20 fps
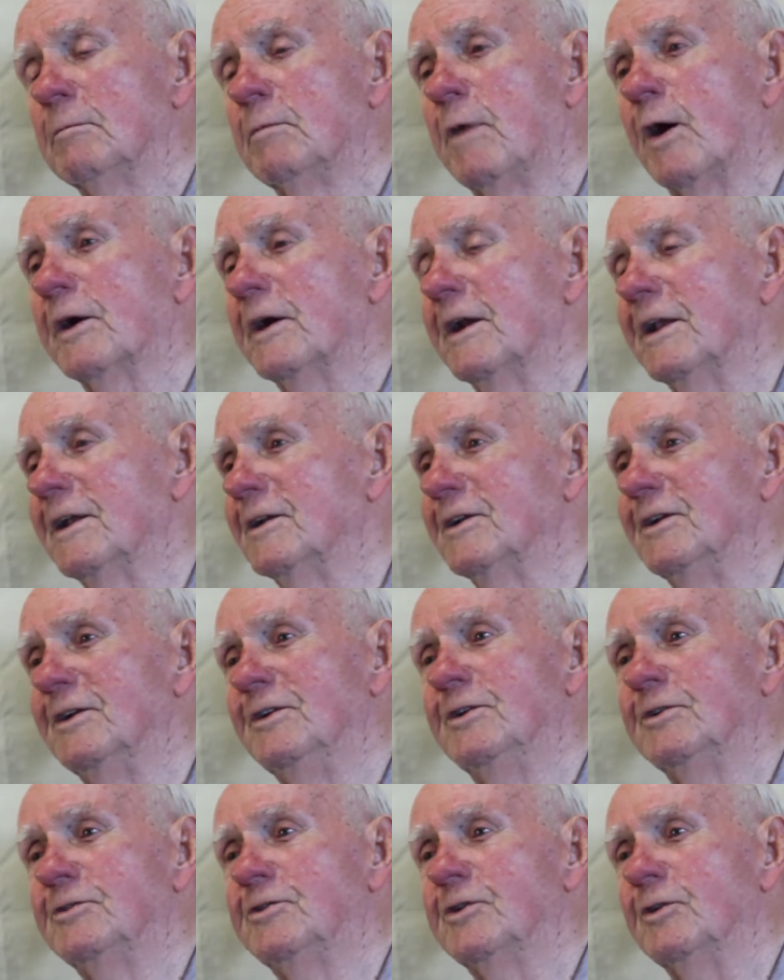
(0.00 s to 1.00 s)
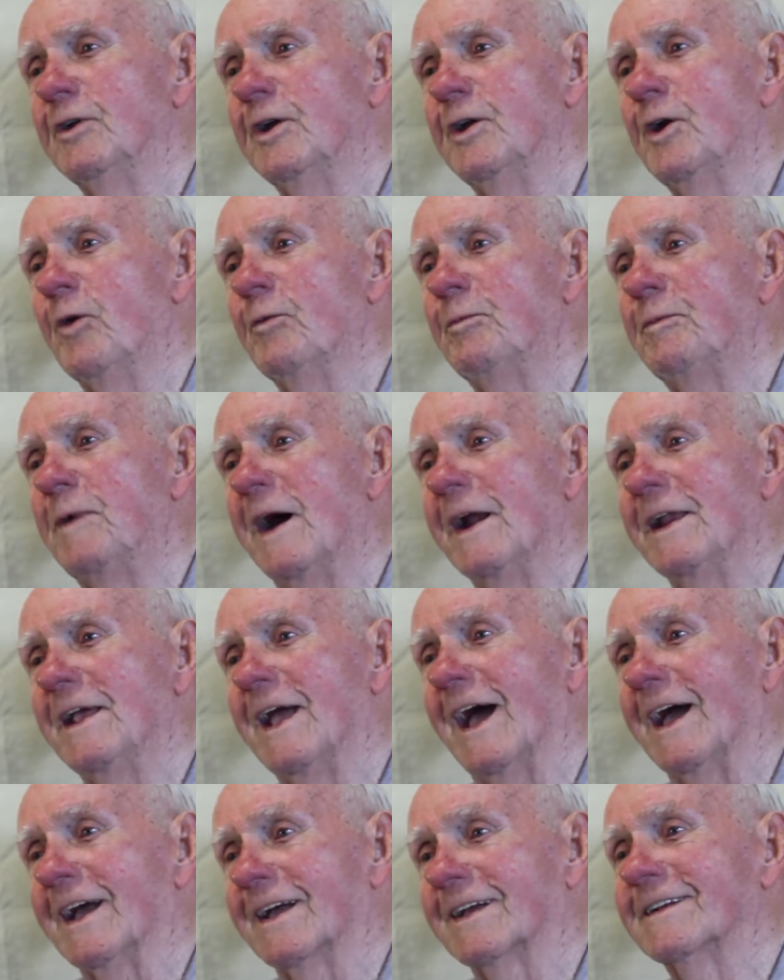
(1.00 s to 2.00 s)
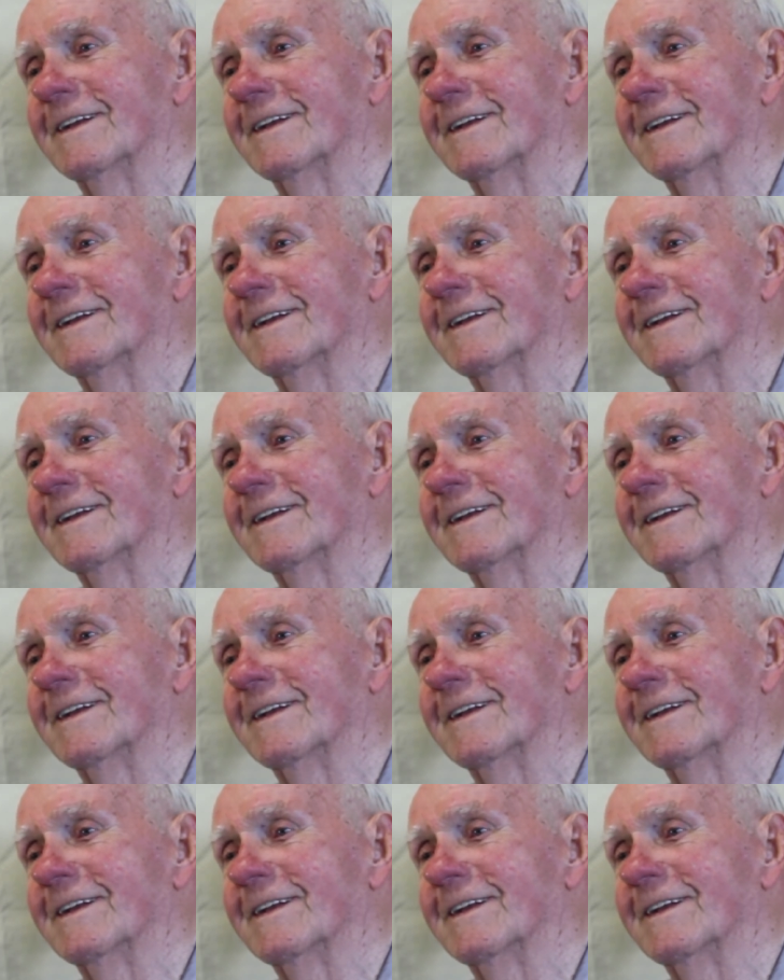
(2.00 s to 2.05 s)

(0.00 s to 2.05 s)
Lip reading: I bought the Julio Pontiac.